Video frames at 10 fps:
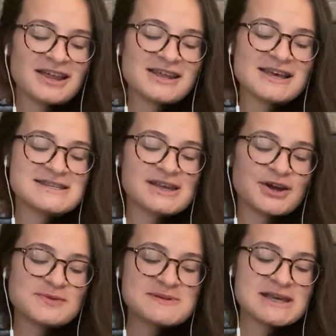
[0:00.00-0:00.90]
As the
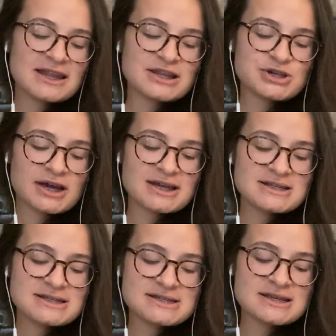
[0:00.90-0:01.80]
harp sang, the
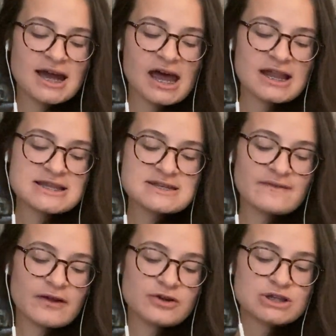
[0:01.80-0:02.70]
giant's eyelids
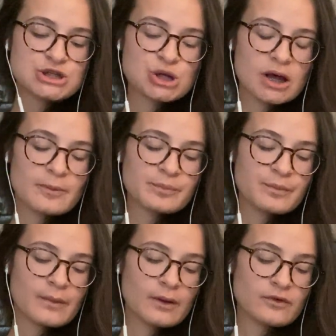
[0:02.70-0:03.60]
fluttered shut.
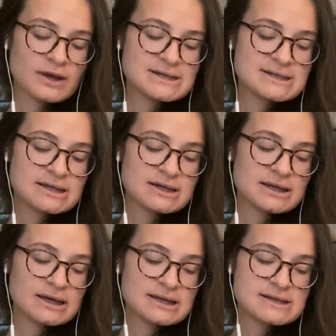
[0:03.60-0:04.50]
He rested
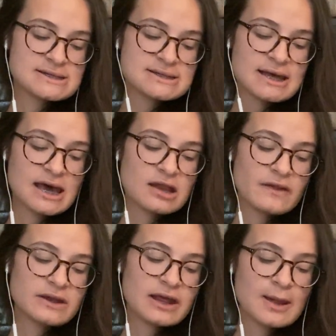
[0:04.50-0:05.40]
his head on
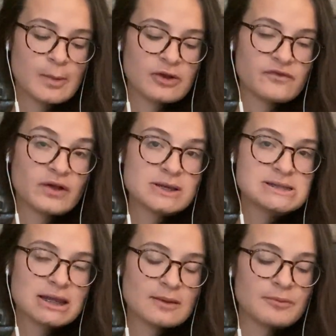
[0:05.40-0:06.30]
the table and fell
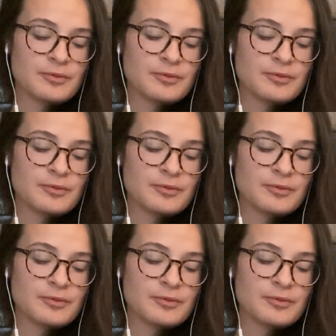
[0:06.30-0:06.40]
asleep.